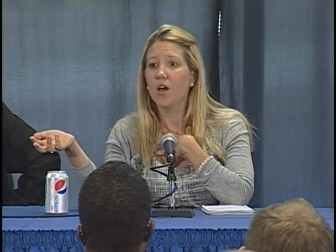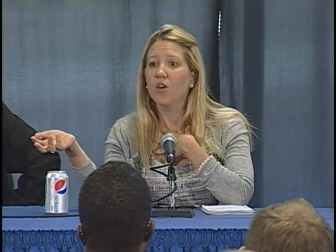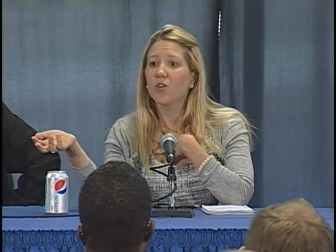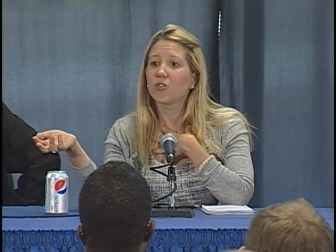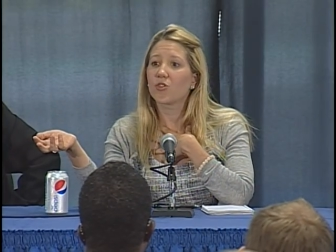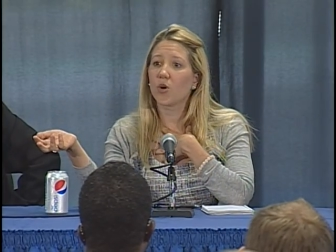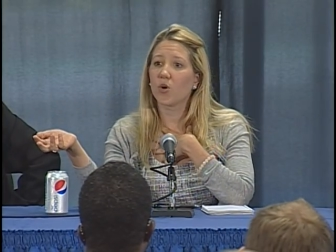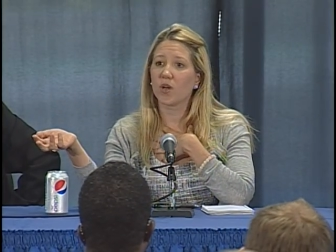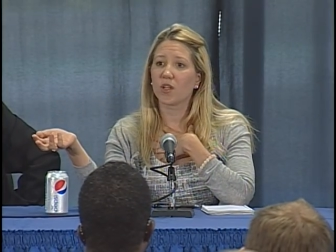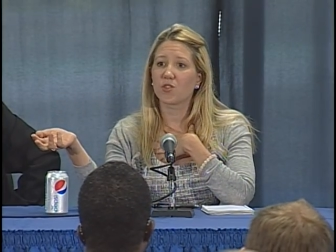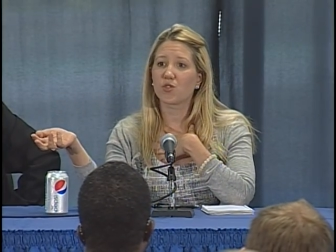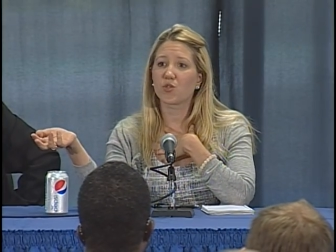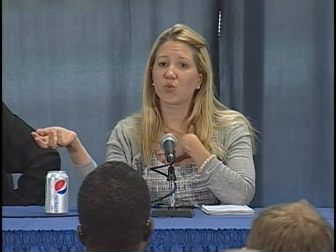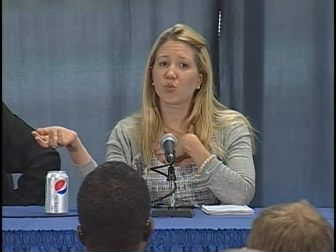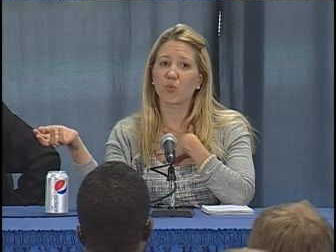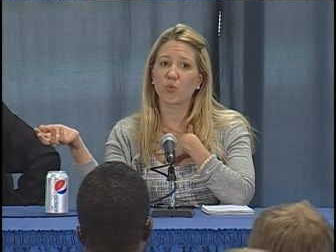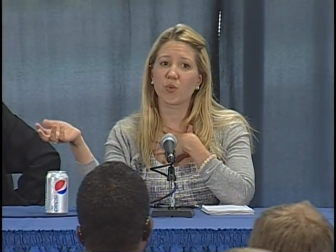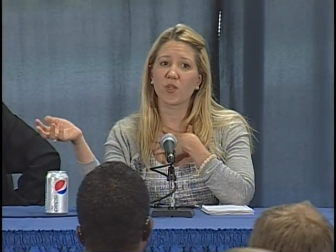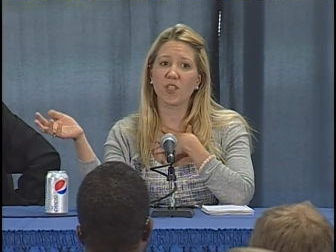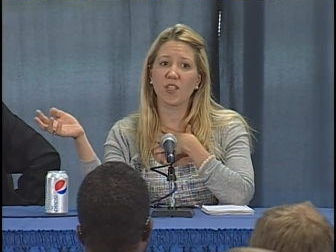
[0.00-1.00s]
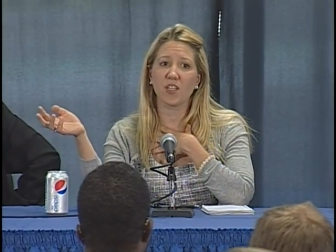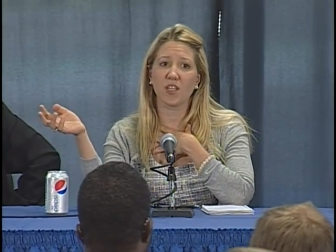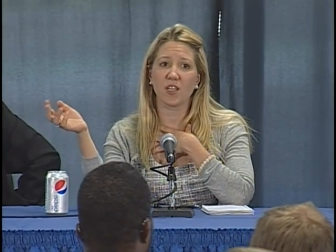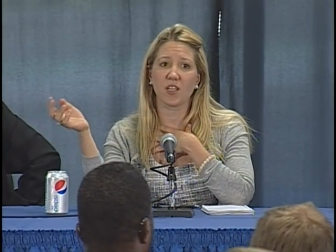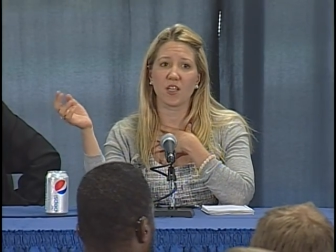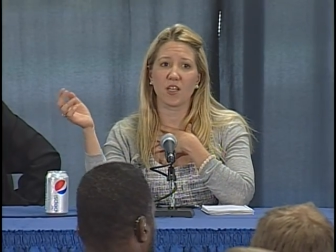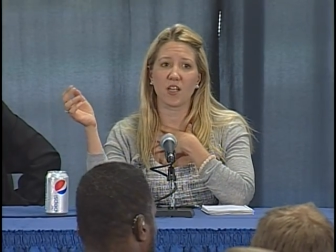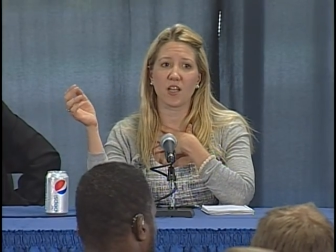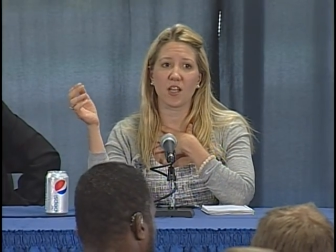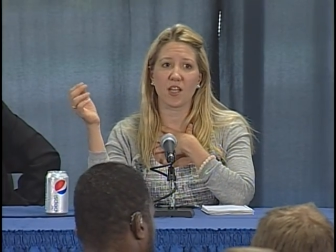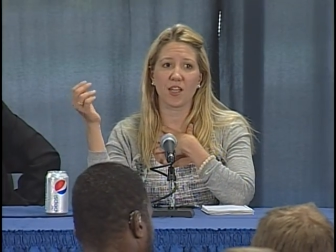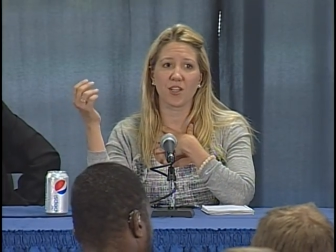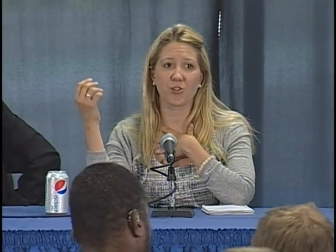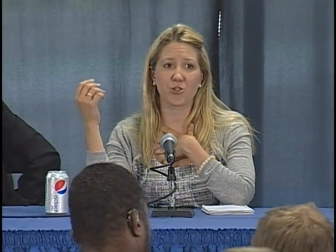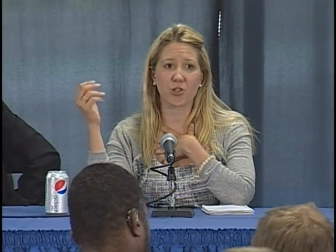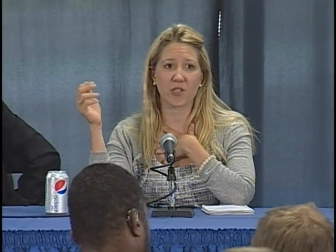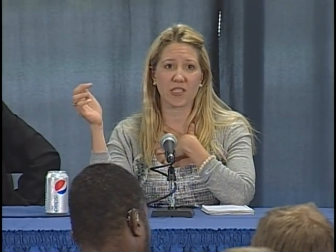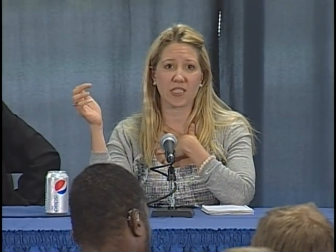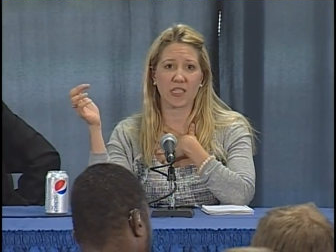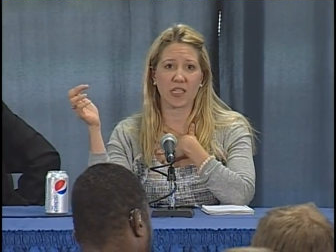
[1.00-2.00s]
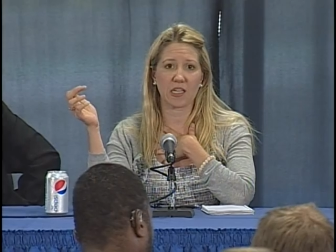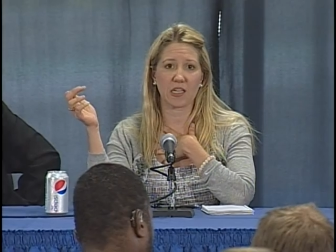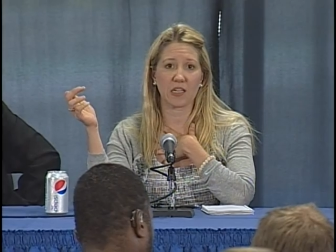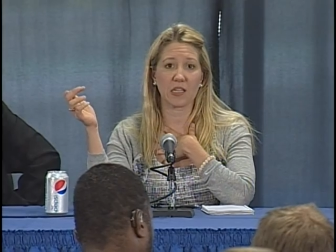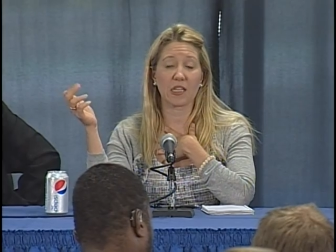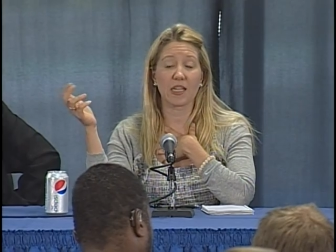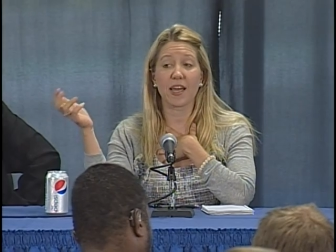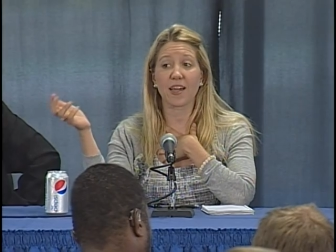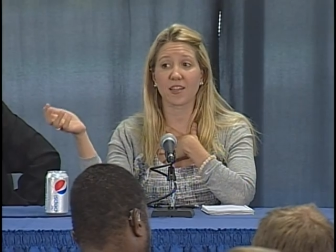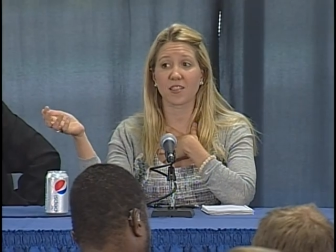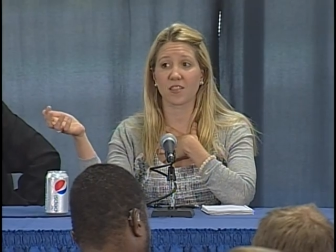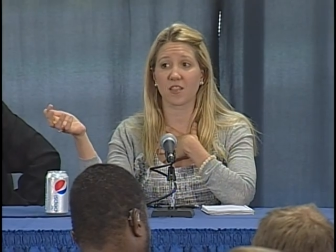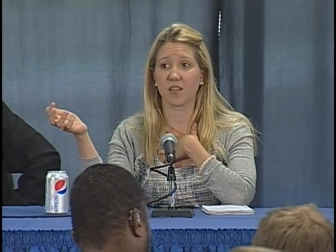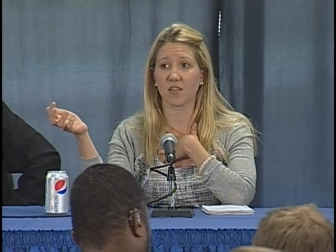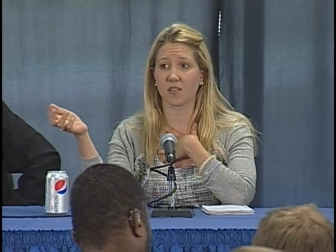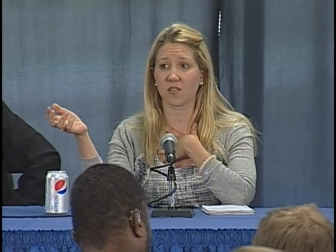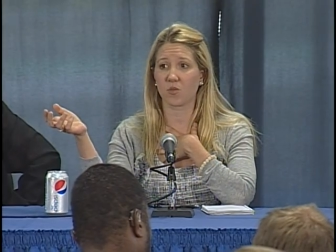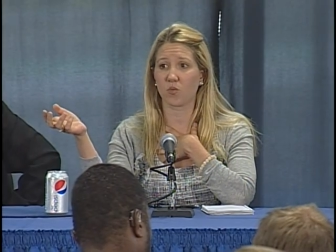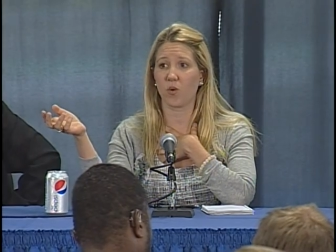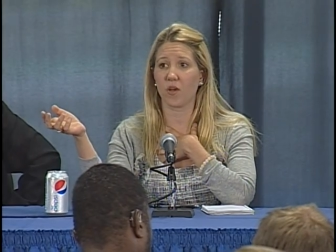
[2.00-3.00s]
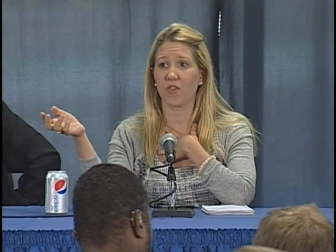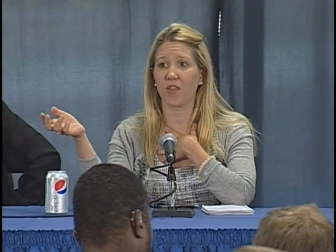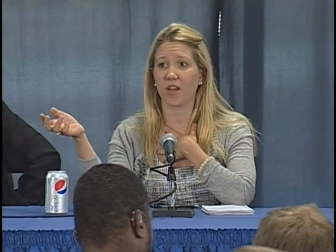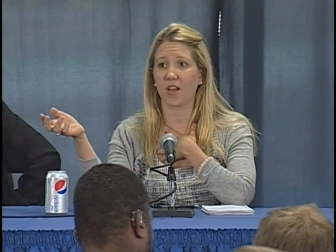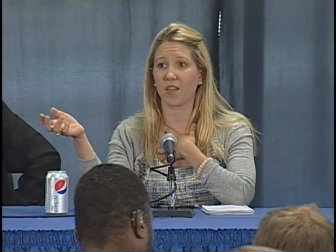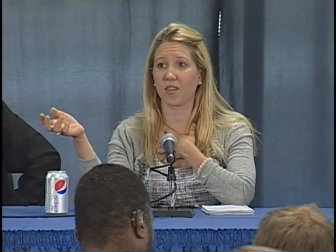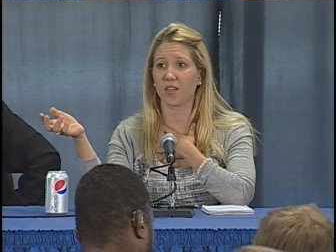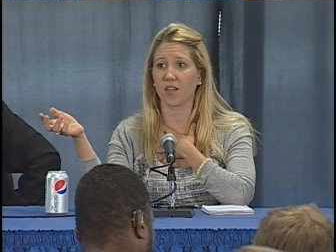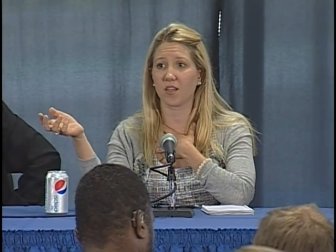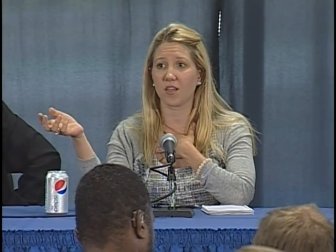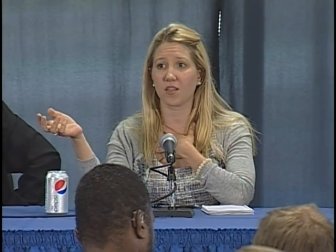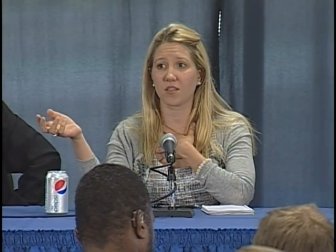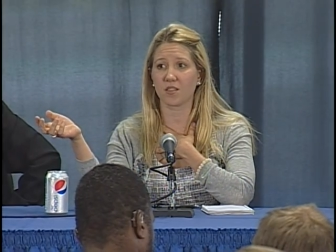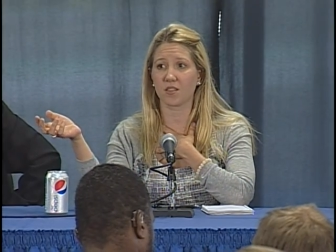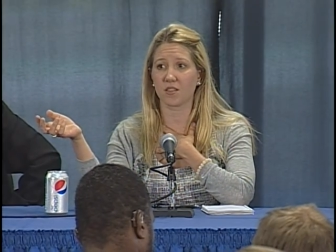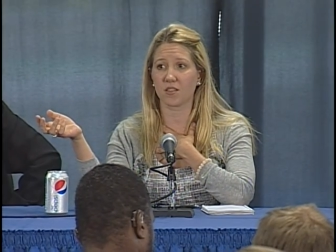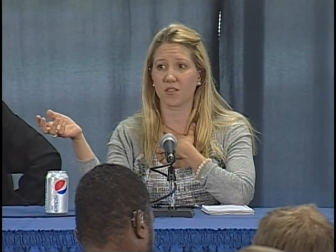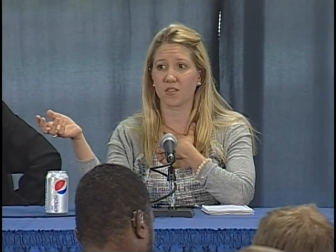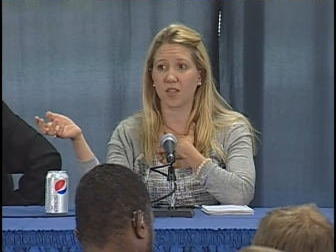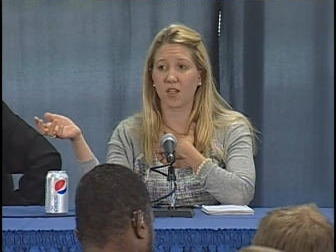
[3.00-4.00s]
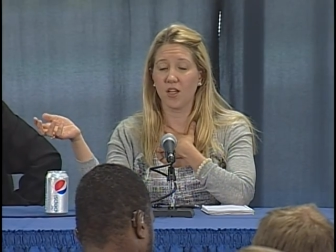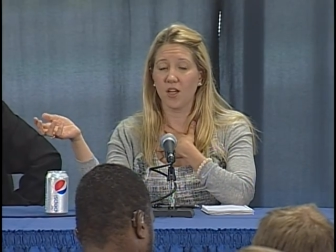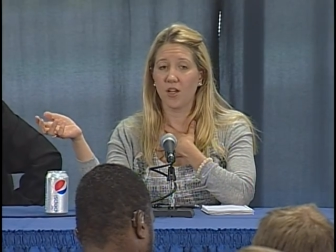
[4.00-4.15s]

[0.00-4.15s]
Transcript: So it's really an interesting nexus, one that I think isn't